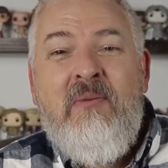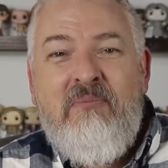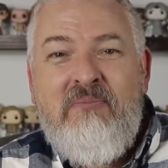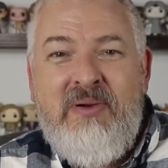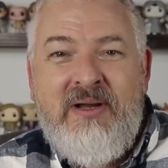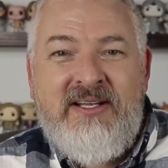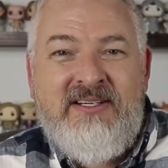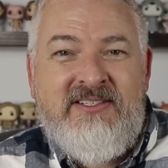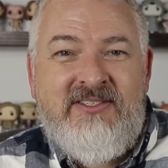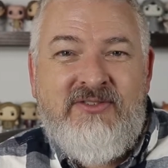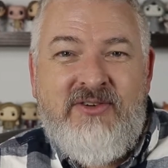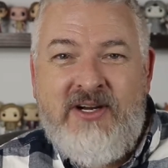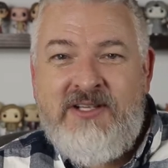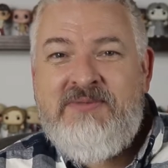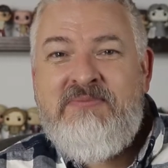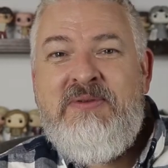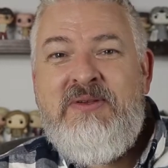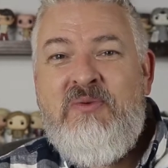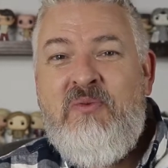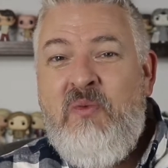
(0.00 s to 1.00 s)
But
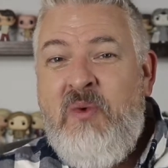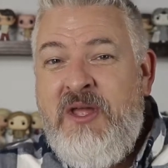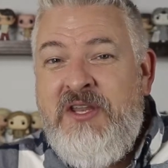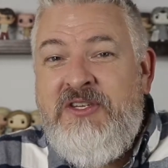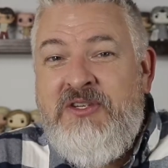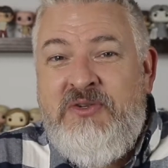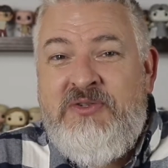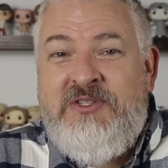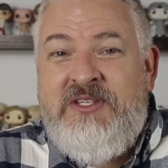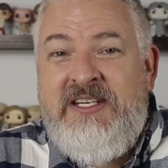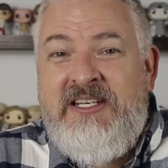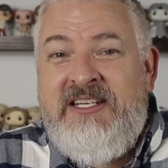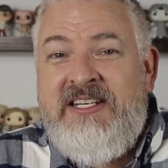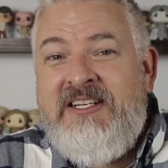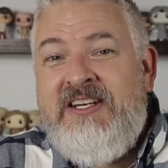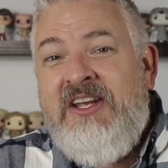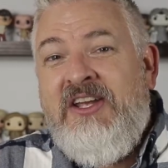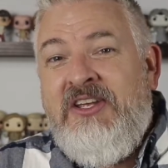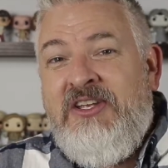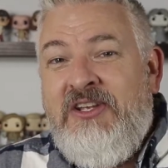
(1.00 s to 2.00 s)
trust me, when you see
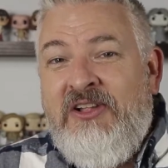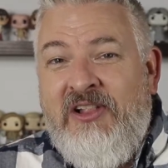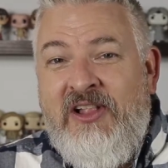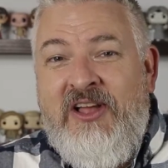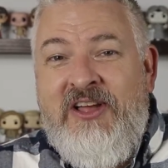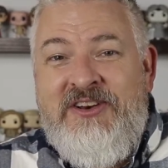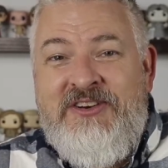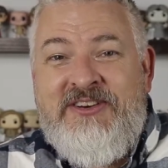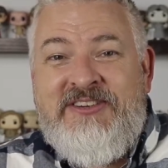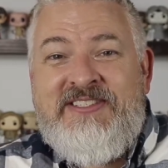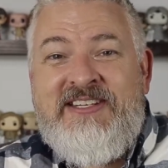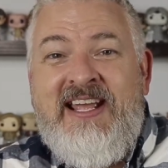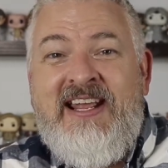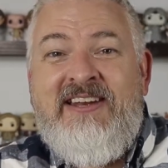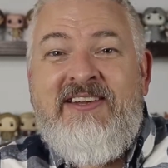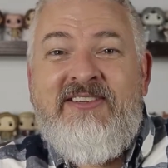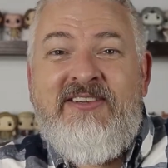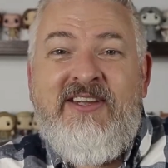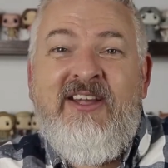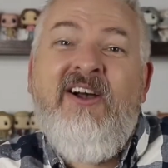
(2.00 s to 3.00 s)
it, you'll
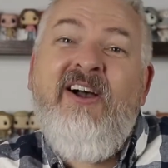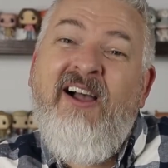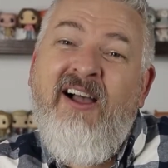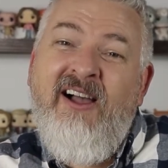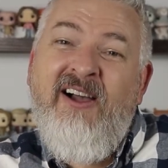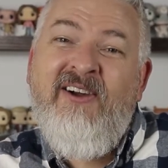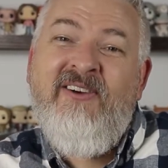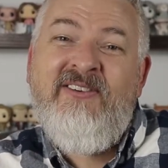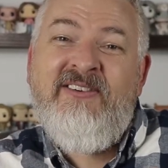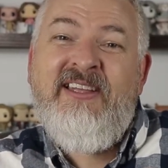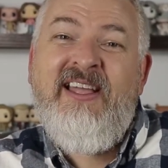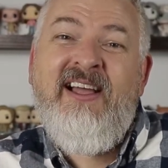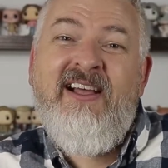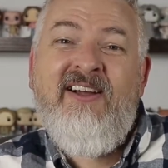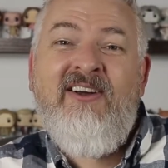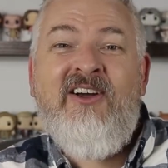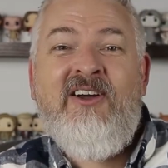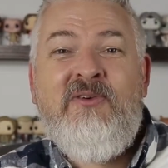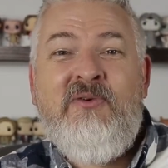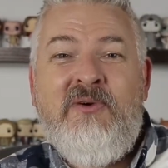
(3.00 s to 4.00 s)
understand it. You go, oh yeah,
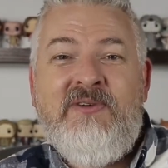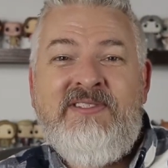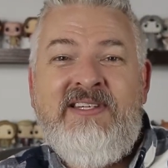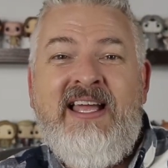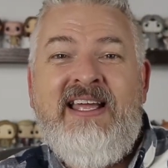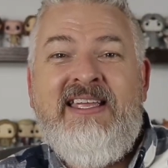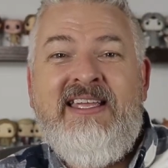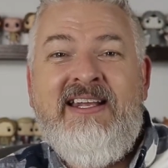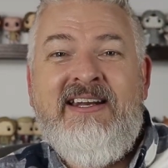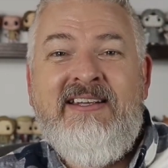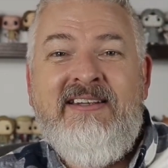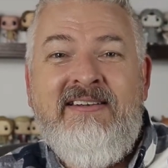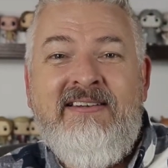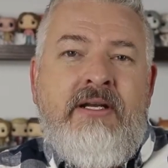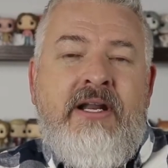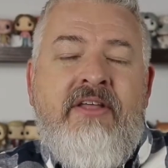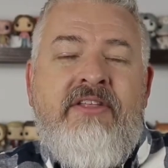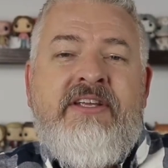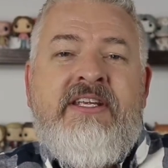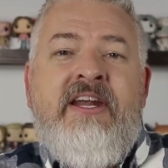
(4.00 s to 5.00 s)
Hogwarts, I get it.
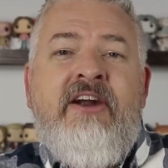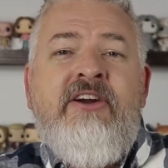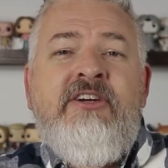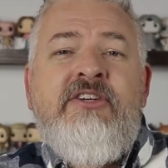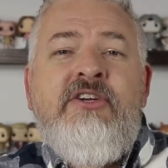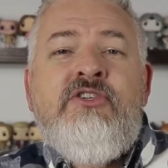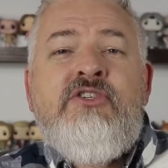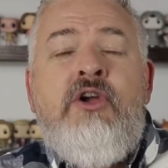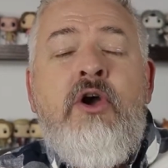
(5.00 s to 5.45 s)
Now the characters